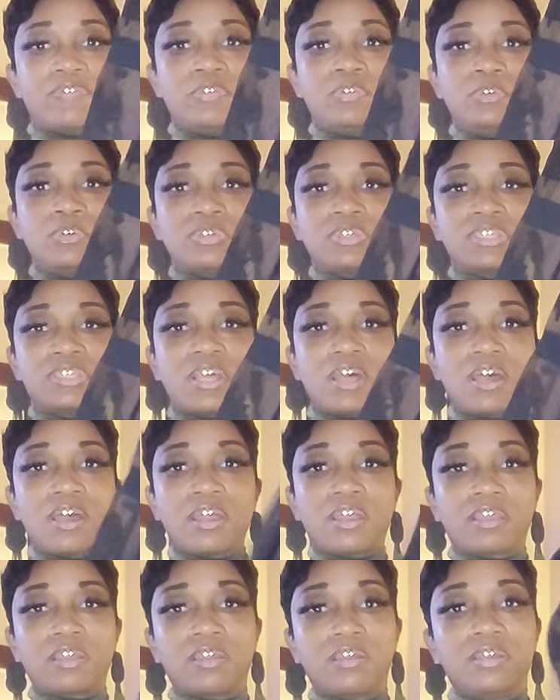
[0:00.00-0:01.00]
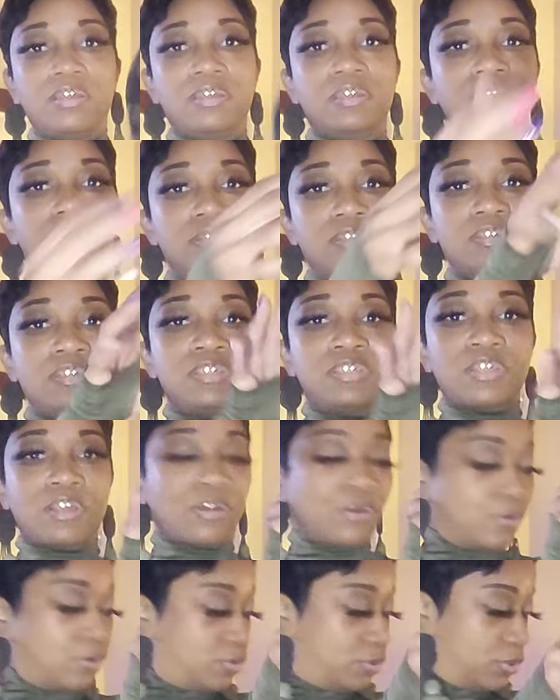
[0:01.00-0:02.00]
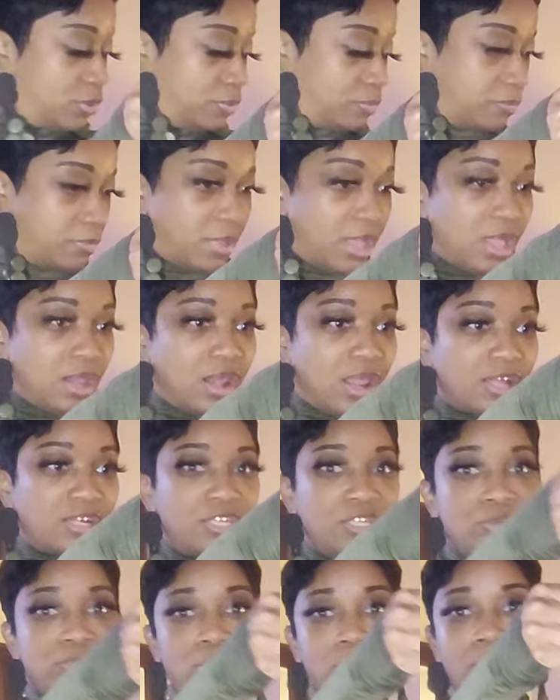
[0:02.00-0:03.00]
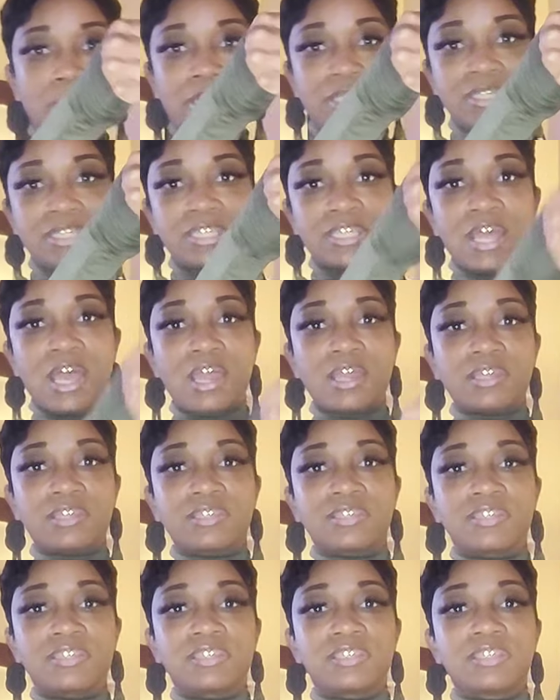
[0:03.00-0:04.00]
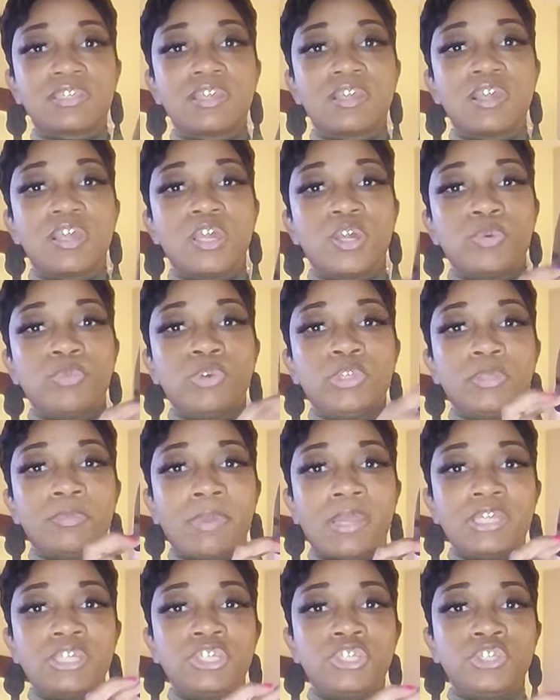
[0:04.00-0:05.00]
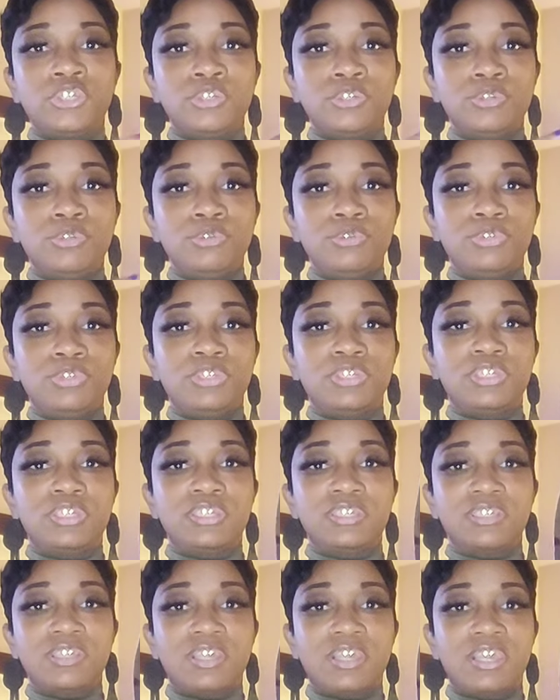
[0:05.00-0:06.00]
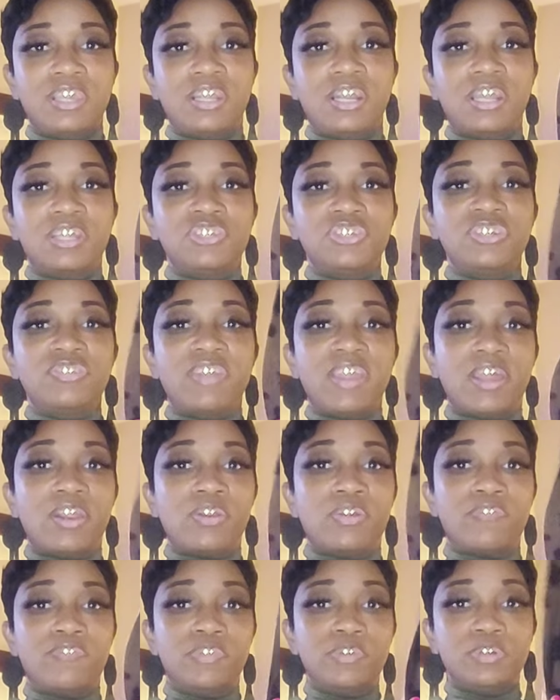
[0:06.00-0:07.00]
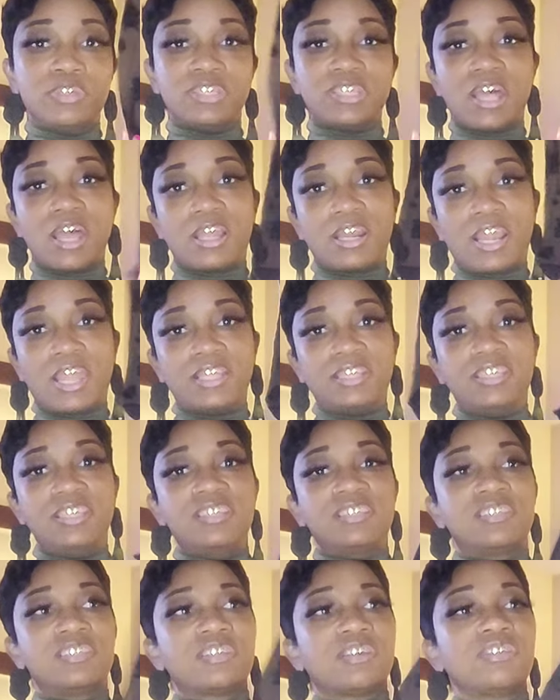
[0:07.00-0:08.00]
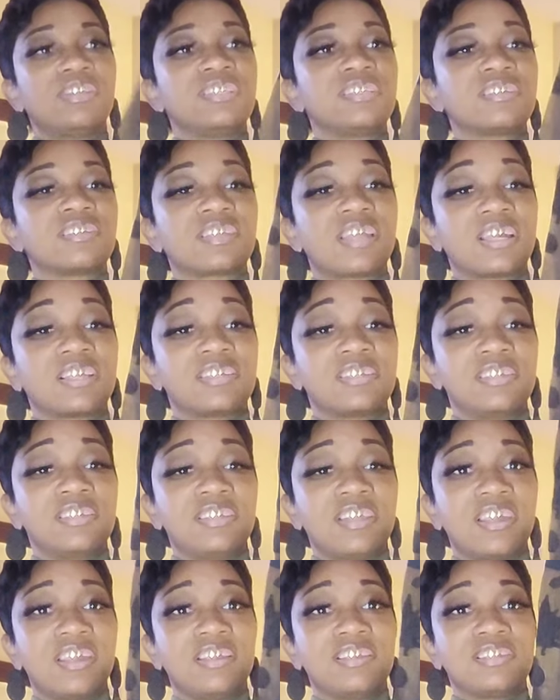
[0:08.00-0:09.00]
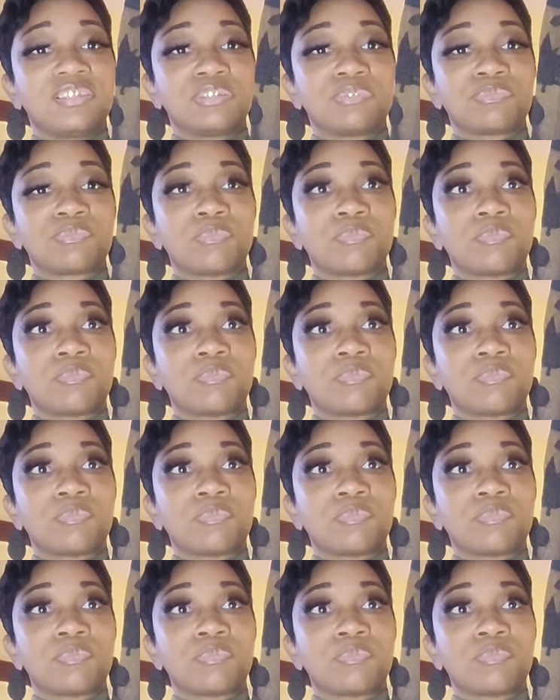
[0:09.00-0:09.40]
a full sock. So I like to wear my socks with my shoes and I should have had on a full sock like this. So this looks like this has,